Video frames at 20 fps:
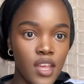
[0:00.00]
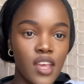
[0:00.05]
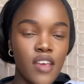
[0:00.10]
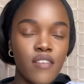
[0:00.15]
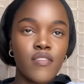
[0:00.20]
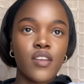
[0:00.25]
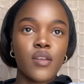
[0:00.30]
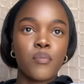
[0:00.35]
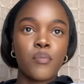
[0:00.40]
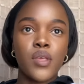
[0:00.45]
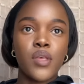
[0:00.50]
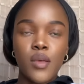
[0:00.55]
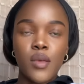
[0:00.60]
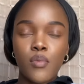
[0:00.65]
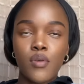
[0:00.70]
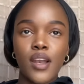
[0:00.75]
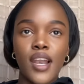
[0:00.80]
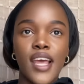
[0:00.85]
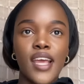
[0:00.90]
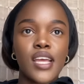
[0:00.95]
Even
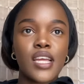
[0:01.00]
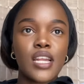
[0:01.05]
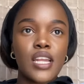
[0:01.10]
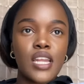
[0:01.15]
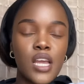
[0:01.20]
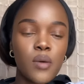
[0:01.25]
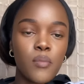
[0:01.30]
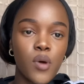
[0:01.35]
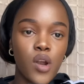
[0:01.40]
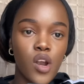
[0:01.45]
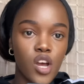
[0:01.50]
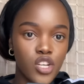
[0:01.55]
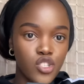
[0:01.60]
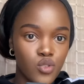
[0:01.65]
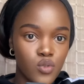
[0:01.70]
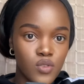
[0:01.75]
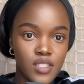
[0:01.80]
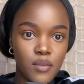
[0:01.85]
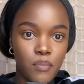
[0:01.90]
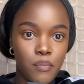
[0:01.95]
people like Nicki Minaj,
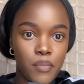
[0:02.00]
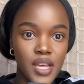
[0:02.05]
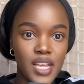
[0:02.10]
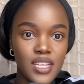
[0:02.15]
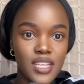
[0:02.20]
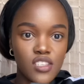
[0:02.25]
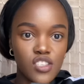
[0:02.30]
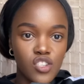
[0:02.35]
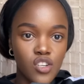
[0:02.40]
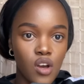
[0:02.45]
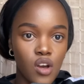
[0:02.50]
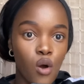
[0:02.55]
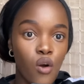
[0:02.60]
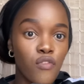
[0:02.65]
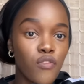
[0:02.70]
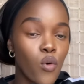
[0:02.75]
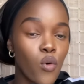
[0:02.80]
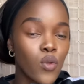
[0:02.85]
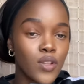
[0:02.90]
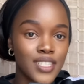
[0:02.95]
who's the biggest star
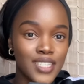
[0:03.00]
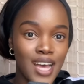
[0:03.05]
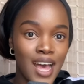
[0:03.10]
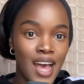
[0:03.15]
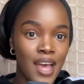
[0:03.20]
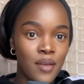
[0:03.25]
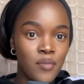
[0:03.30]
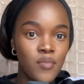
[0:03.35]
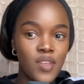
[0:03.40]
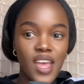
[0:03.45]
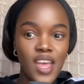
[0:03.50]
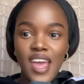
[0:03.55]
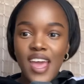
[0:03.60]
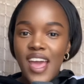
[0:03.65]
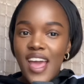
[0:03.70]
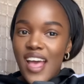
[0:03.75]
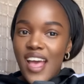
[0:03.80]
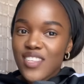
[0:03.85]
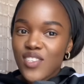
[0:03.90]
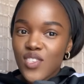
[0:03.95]
of all time,
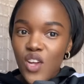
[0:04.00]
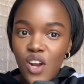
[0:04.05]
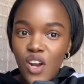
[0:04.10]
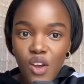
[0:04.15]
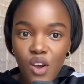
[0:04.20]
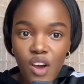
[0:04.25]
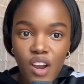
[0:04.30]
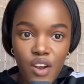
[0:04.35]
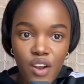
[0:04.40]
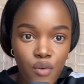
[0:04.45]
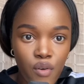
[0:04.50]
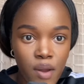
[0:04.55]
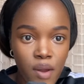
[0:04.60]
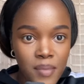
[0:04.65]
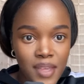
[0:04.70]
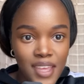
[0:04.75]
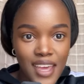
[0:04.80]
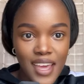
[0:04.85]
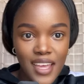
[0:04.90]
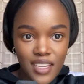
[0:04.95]
has not got a
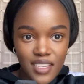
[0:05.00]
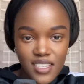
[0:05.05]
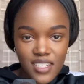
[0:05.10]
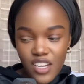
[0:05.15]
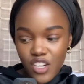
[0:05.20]
Grammy yet.